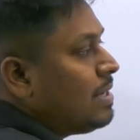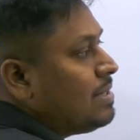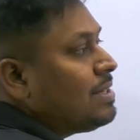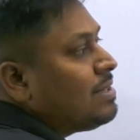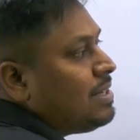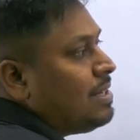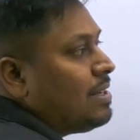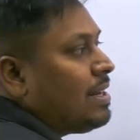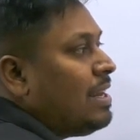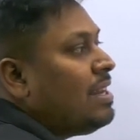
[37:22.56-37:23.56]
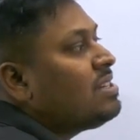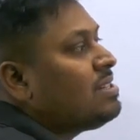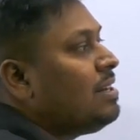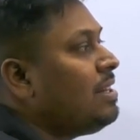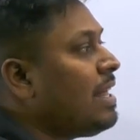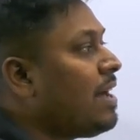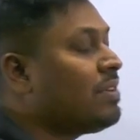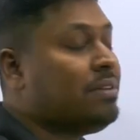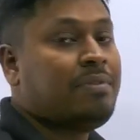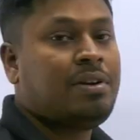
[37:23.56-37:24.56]
Just see here, initially they
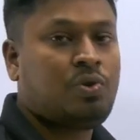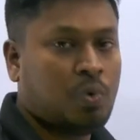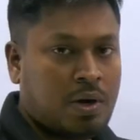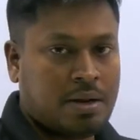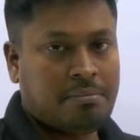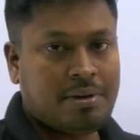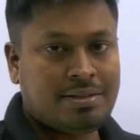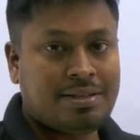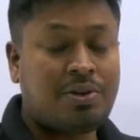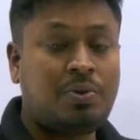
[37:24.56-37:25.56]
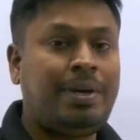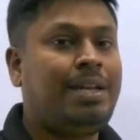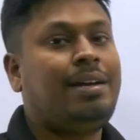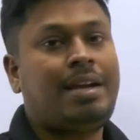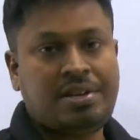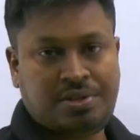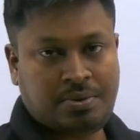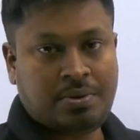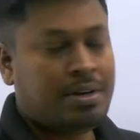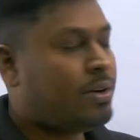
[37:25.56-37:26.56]
have given two numbers, that two in a ratio,
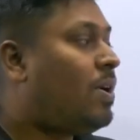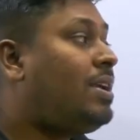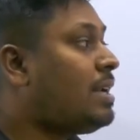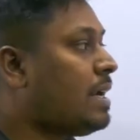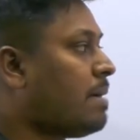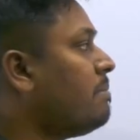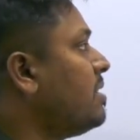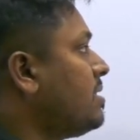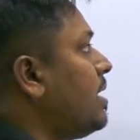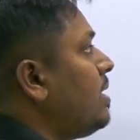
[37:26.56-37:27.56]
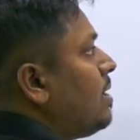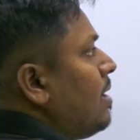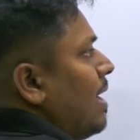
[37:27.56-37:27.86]
not in a numbers, right?